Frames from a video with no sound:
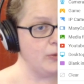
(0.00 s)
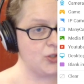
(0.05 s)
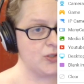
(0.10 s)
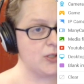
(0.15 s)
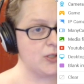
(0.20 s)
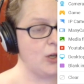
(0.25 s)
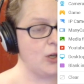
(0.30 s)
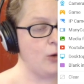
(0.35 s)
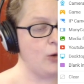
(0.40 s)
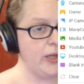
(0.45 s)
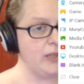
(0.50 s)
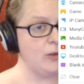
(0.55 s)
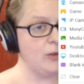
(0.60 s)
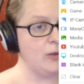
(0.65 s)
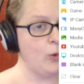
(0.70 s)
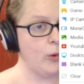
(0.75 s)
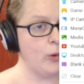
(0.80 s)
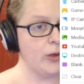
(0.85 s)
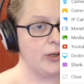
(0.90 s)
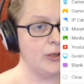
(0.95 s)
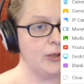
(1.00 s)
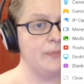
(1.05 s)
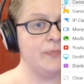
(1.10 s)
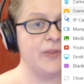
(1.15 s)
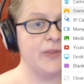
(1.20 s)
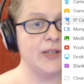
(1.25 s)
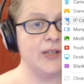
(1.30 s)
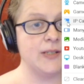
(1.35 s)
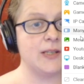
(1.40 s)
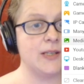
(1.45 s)
we'll just go in order,
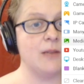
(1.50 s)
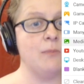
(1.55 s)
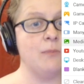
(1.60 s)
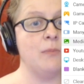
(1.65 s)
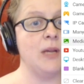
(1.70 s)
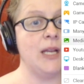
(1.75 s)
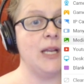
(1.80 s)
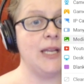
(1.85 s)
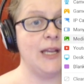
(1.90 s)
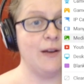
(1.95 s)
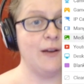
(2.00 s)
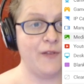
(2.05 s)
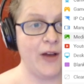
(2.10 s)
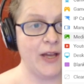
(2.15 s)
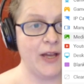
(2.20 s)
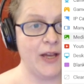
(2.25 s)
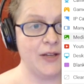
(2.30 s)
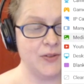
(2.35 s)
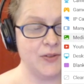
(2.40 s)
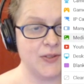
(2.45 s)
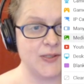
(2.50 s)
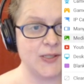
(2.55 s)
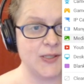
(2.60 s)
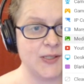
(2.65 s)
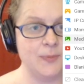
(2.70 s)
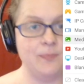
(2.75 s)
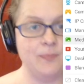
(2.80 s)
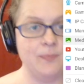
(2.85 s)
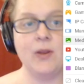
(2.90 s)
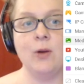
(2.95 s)
is the media
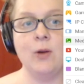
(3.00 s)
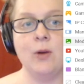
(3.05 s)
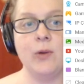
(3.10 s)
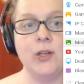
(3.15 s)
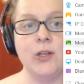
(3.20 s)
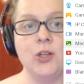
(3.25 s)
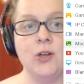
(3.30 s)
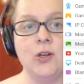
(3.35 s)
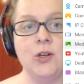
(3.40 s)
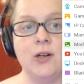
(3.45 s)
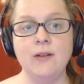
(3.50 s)
files. When you